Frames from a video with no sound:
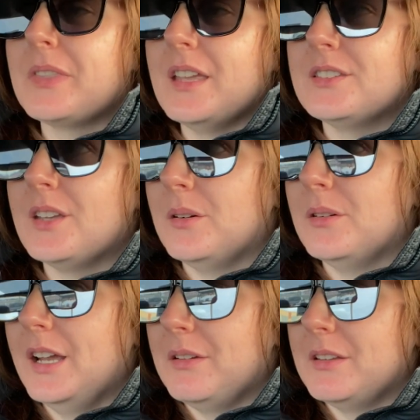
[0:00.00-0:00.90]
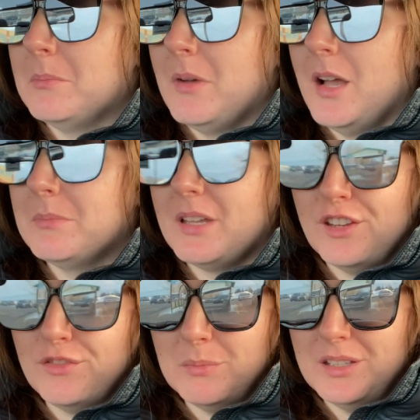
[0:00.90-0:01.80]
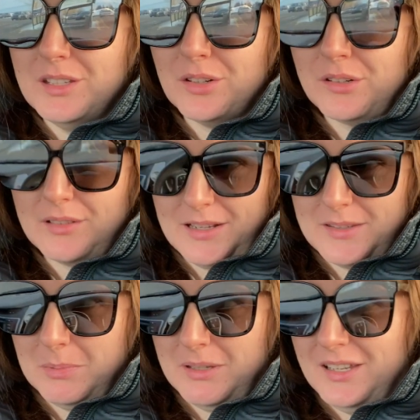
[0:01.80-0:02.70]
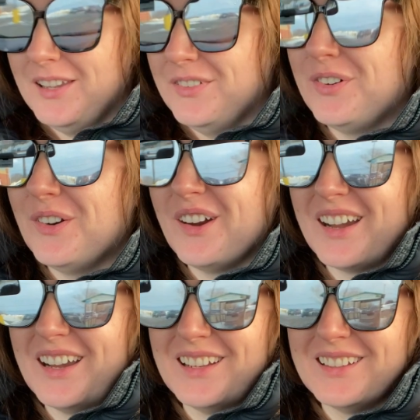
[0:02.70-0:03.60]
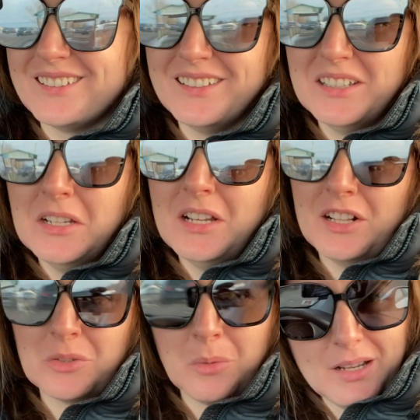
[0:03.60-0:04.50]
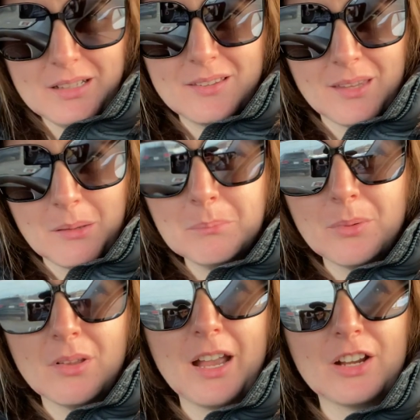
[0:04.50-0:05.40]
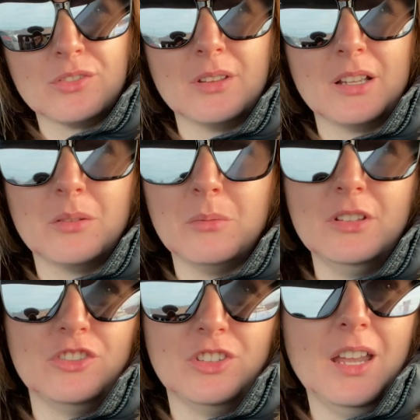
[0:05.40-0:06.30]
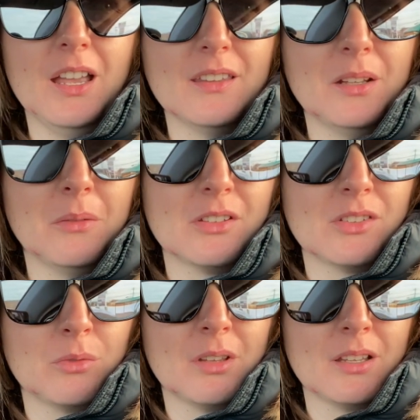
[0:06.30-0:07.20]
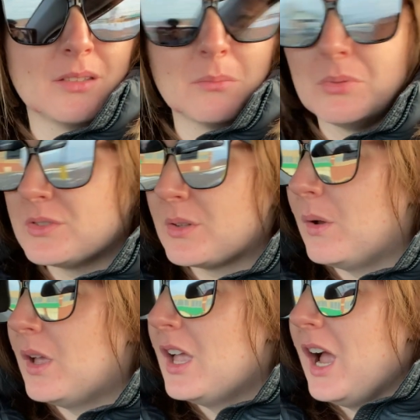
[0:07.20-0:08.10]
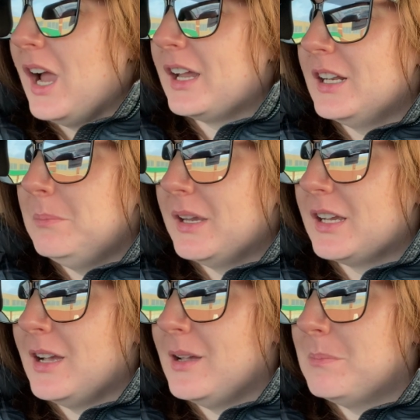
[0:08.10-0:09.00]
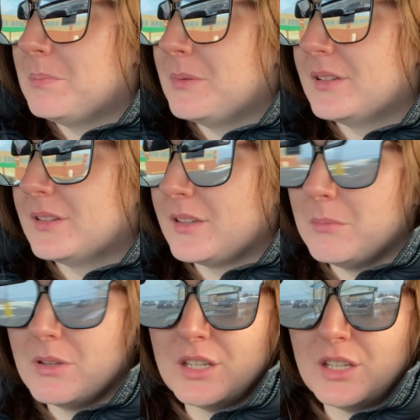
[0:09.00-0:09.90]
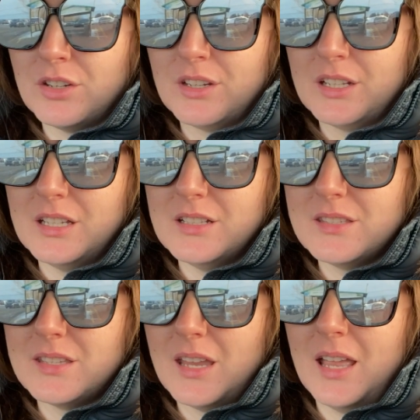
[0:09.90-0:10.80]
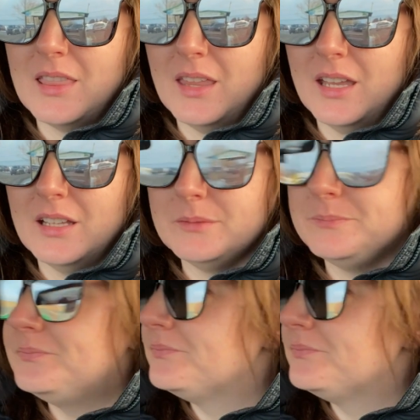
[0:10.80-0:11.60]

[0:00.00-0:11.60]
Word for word: So anyways, Mom gave me her recipe for it. It's quite simple, actually. The one she has anyways is really simple. So I pick up some of the ingredients and then